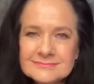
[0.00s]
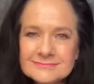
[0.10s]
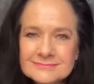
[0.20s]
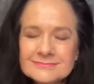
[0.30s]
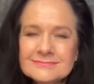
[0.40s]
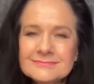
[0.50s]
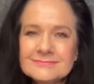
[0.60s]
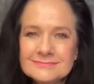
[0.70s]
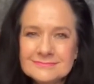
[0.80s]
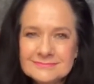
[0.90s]

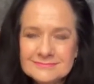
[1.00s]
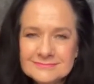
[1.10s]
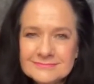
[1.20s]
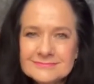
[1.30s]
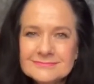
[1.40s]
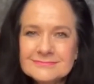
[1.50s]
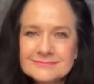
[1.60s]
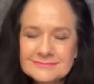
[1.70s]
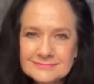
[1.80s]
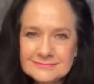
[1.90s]

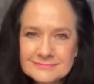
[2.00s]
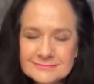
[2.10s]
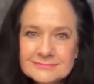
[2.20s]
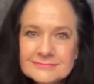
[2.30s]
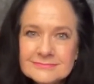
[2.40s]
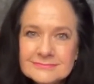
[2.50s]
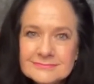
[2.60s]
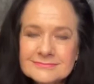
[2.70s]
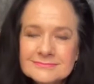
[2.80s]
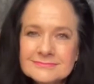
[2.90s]

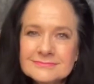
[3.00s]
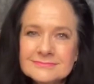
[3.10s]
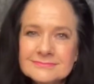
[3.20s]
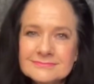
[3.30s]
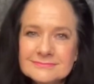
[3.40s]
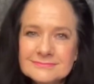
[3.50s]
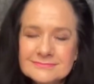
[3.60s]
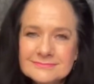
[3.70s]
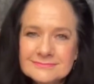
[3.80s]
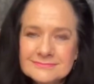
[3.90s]

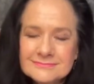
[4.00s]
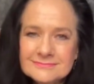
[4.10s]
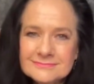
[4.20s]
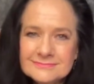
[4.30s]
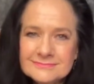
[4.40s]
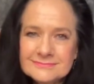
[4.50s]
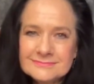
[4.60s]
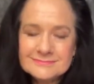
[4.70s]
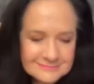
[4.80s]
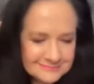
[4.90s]

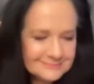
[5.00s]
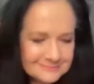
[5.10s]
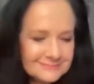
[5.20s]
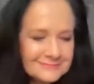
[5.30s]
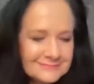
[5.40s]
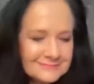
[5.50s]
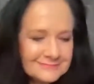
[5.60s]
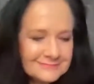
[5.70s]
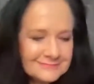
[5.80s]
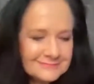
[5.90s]

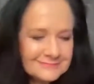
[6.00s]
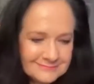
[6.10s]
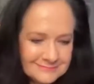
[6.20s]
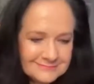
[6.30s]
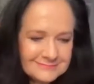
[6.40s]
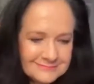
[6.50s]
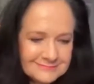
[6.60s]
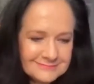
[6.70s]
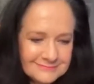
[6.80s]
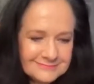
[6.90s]

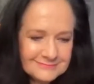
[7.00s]
This person isn't speaking.